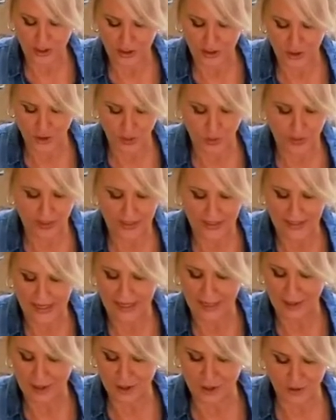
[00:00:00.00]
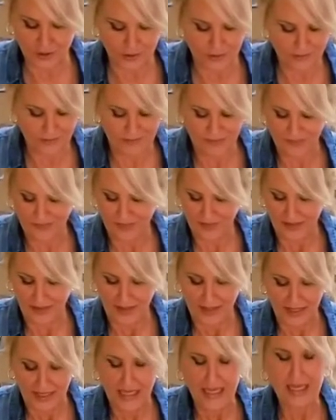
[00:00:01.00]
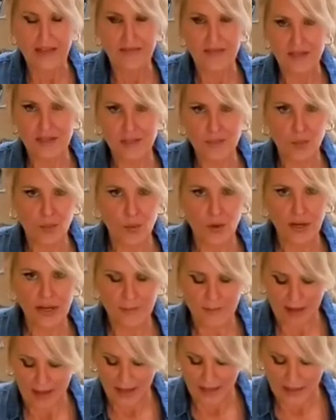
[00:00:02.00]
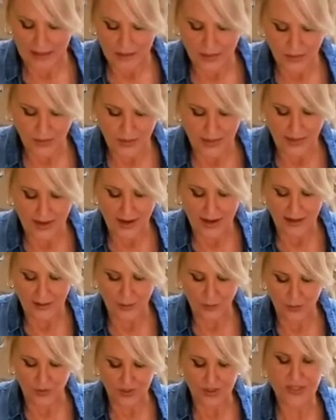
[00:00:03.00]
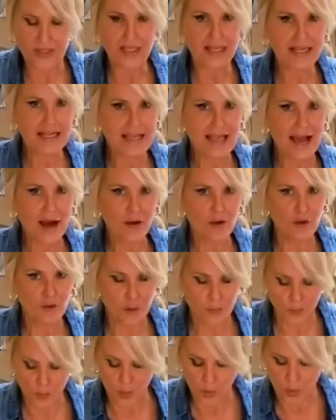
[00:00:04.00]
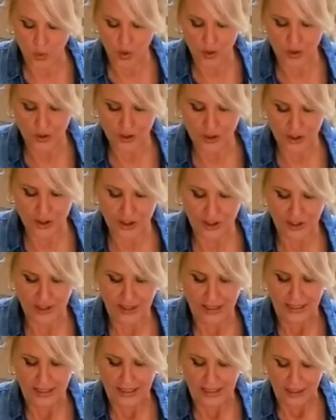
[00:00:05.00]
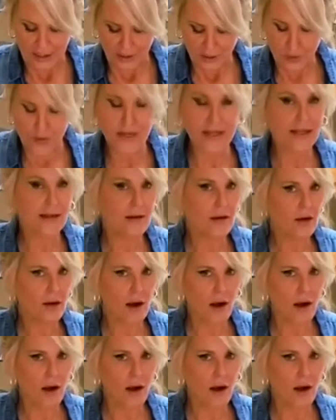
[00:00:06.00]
and enjoying nature this morning, my husband and I were sitting out on the porch drinking our